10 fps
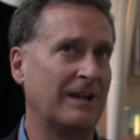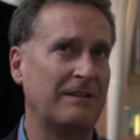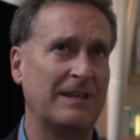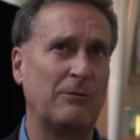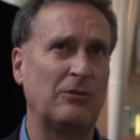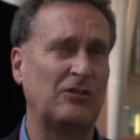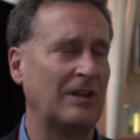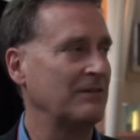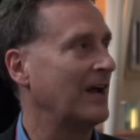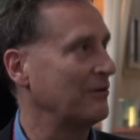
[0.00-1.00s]
uh, I think it was
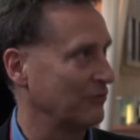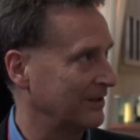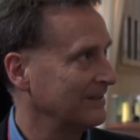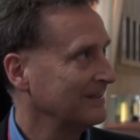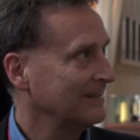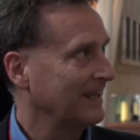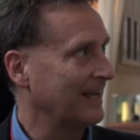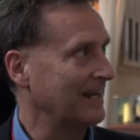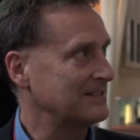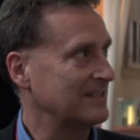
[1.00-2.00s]
700. And
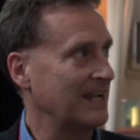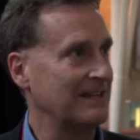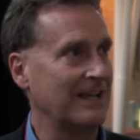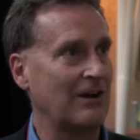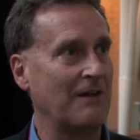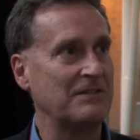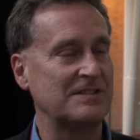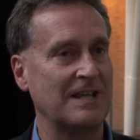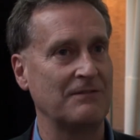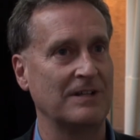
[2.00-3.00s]
I'd say that of the
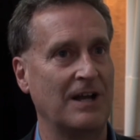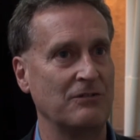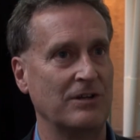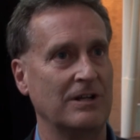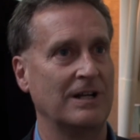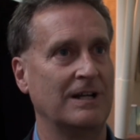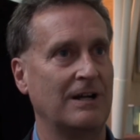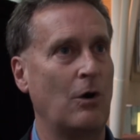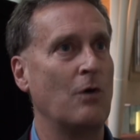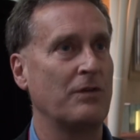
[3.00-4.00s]
700,
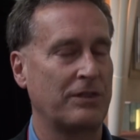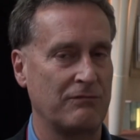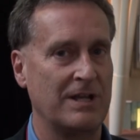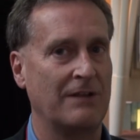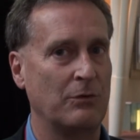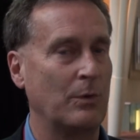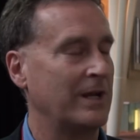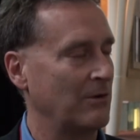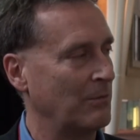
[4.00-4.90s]
uh, over 300 were here